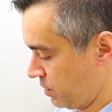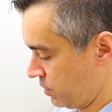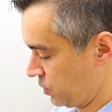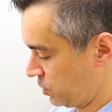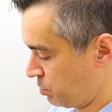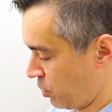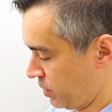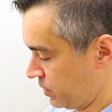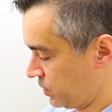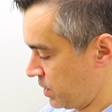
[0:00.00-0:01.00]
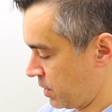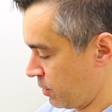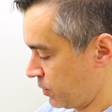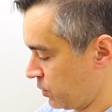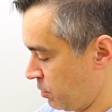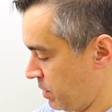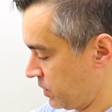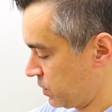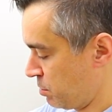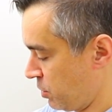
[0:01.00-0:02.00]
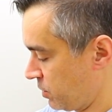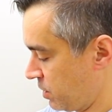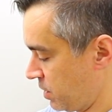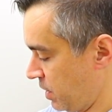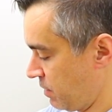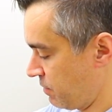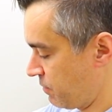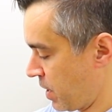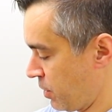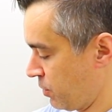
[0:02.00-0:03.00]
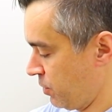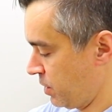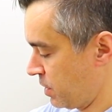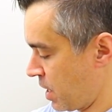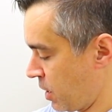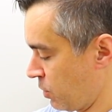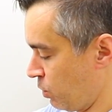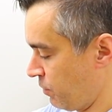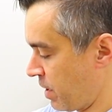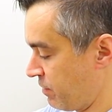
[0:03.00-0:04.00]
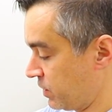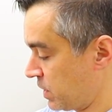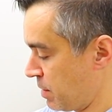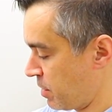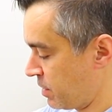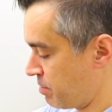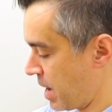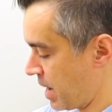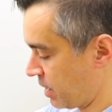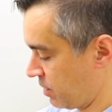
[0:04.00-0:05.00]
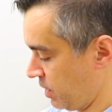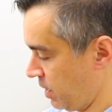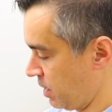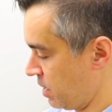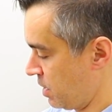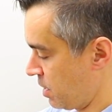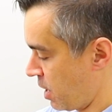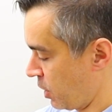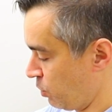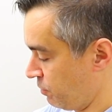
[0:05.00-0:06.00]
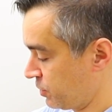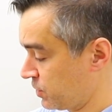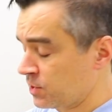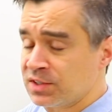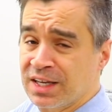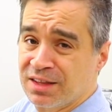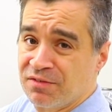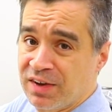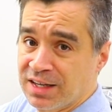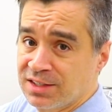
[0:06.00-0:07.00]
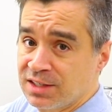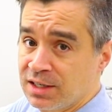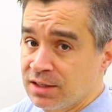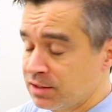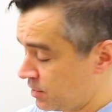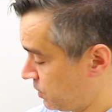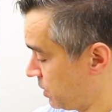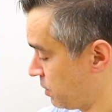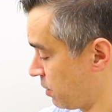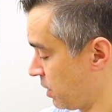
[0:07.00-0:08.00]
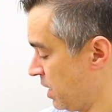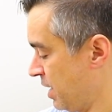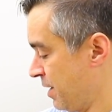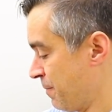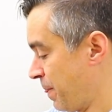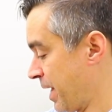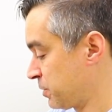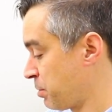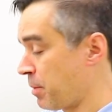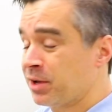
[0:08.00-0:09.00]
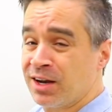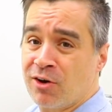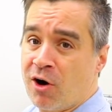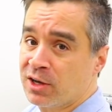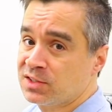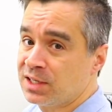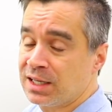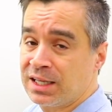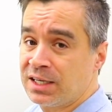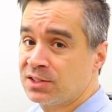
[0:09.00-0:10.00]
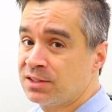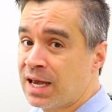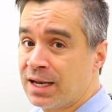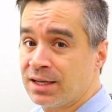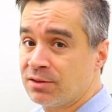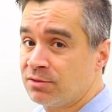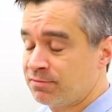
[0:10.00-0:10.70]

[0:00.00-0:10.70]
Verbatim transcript: Spartan sticker, so it'll be similar to the Fire and the Iron Wolf will have the same on the back. The Iron Wolf just doesn't get the fancy sticker. That's probably going to cost it at least 10 to,